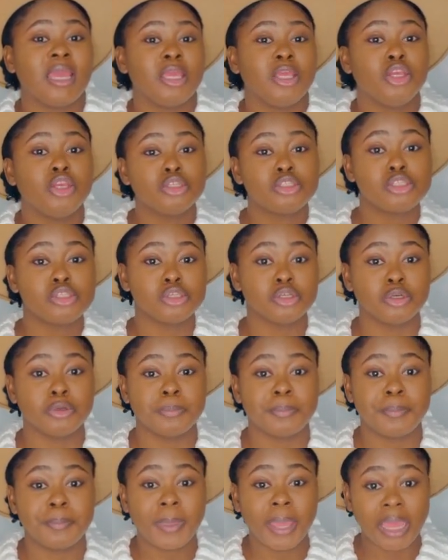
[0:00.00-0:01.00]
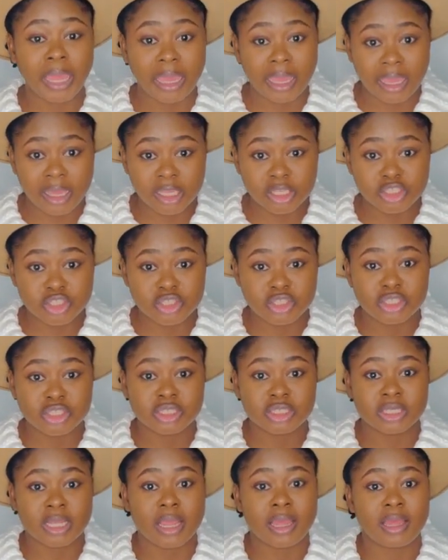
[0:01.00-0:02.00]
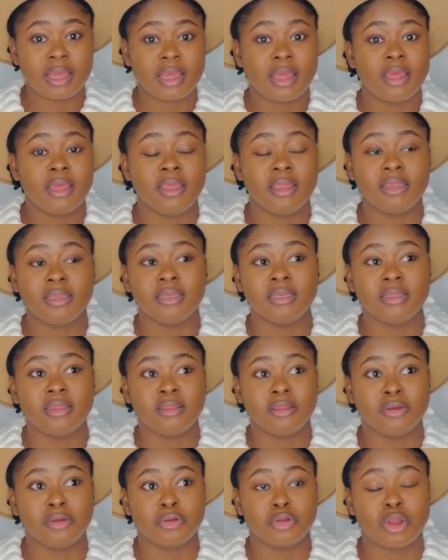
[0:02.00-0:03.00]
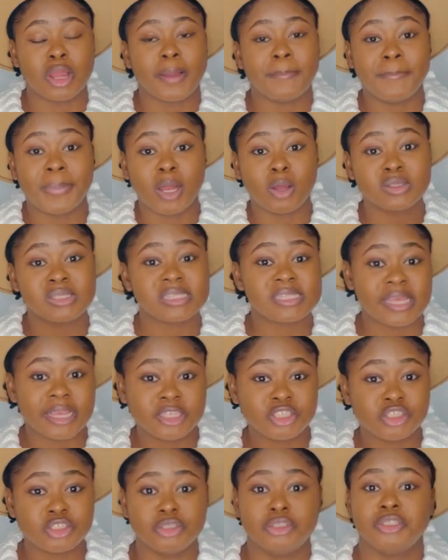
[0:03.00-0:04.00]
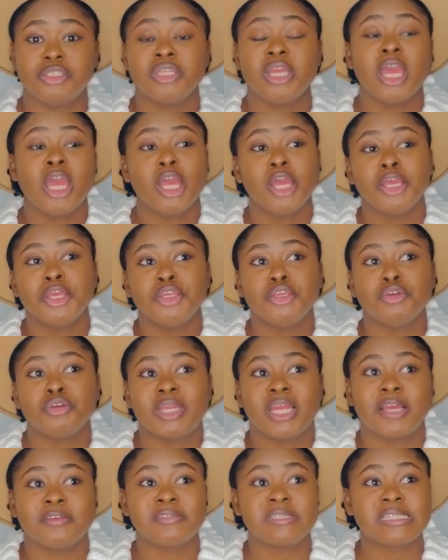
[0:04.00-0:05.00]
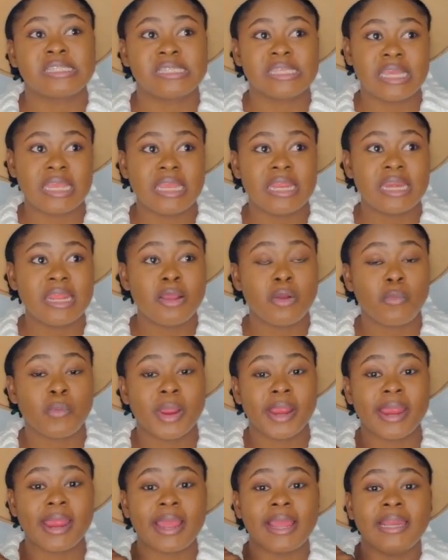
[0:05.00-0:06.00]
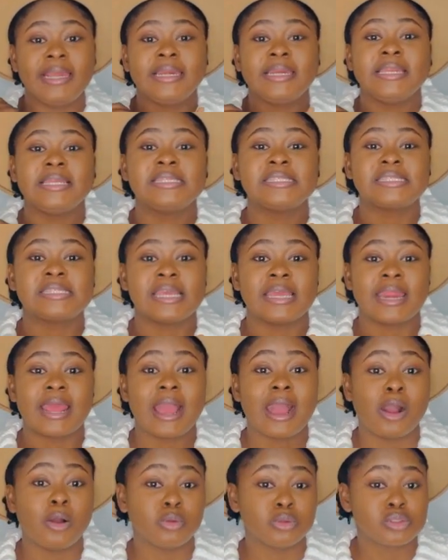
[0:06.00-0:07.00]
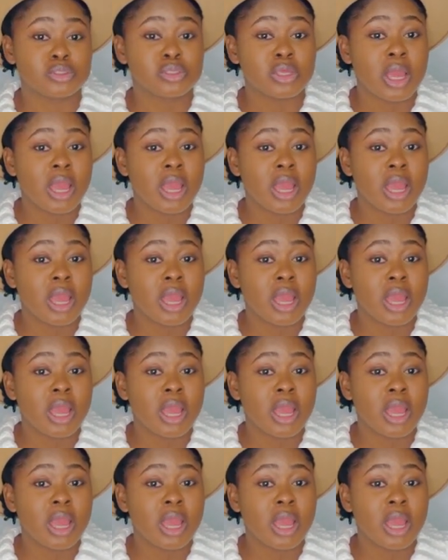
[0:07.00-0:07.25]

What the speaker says: YouTube page in the about section, you'd have seen where I listed out